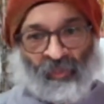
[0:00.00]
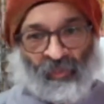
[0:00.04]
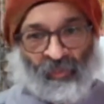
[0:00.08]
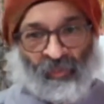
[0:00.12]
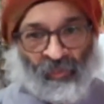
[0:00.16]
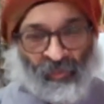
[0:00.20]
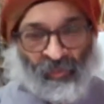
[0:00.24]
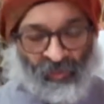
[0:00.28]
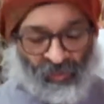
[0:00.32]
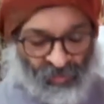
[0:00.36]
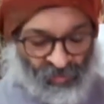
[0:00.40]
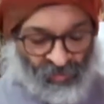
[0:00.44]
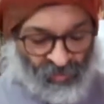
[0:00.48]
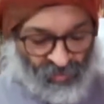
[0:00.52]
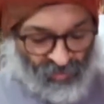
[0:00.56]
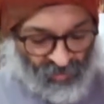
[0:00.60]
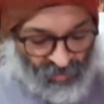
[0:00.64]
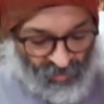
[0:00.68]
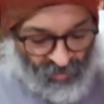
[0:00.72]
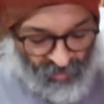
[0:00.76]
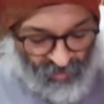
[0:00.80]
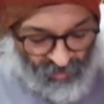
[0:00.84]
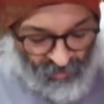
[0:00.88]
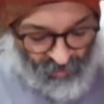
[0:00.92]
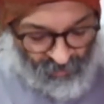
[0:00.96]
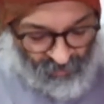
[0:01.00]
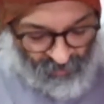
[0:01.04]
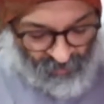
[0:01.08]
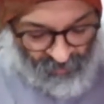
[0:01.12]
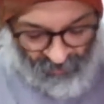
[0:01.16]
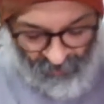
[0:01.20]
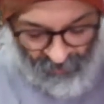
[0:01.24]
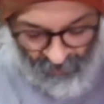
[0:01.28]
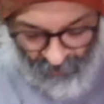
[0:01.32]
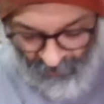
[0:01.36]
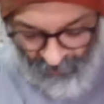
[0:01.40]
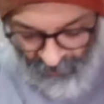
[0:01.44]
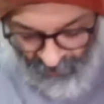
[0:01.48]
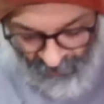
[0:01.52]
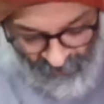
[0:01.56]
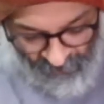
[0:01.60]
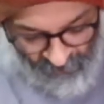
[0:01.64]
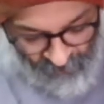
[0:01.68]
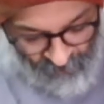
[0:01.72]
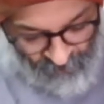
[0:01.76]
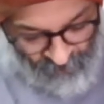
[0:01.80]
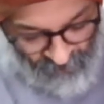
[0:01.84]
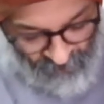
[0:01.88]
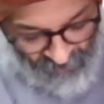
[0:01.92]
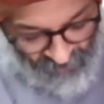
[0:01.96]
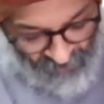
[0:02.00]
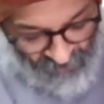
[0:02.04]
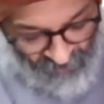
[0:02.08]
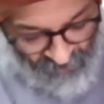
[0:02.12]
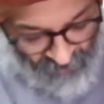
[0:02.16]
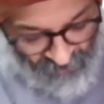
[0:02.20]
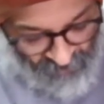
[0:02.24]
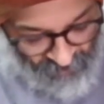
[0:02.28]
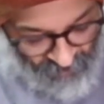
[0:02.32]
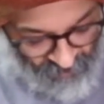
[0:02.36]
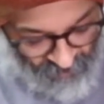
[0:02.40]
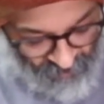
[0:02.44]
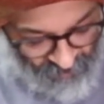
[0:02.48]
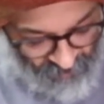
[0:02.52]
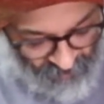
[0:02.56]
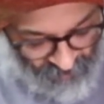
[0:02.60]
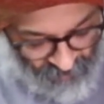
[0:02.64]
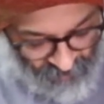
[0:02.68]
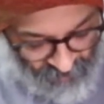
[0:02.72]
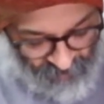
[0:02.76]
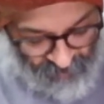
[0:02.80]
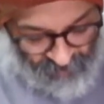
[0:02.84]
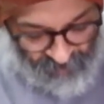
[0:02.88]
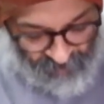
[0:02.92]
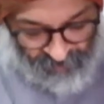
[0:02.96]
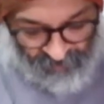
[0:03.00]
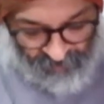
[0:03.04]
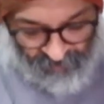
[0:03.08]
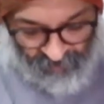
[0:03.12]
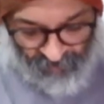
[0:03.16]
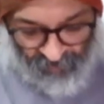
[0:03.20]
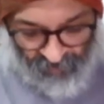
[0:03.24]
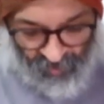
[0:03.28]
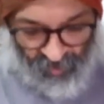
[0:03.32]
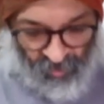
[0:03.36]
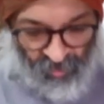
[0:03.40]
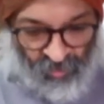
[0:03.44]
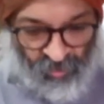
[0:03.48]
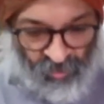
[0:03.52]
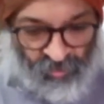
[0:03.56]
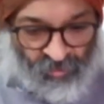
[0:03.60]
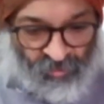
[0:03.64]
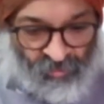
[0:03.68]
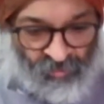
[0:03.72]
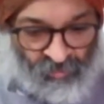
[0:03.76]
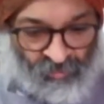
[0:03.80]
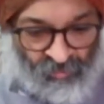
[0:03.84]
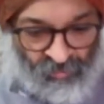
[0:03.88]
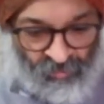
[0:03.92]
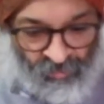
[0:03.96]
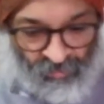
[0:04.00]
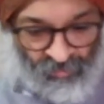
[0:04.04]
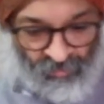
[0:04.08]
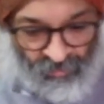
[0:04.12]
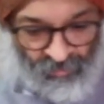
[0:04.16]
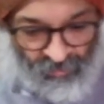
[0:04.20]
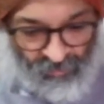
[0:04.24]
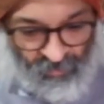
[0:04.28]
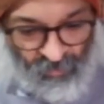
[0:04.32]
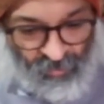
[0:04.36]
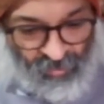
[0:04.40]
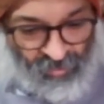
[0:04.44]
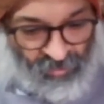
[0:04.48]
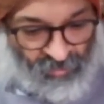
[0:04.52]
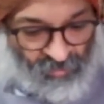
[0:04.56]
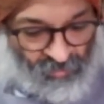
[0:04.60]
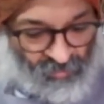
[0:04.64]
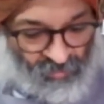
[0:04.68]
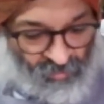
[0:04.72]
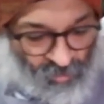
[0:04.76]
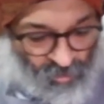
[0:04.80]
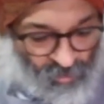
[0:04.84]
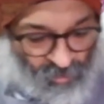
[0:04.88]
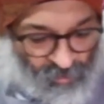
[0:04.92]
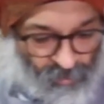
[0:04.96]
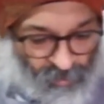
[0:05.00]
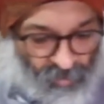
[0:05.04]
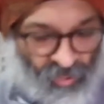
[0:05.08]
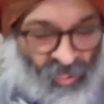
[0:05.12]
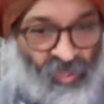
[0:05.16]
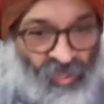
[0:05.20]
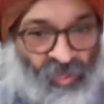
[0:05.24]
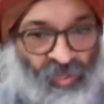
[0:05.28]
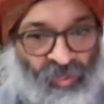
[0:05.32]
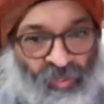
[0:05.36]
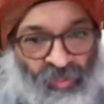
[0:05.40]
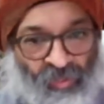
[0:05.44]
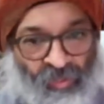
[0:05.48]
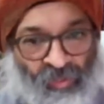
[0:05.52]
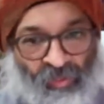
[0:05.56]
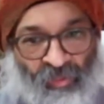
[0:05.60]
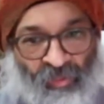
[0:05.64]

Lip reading: I am spinning, or, well, gonna ply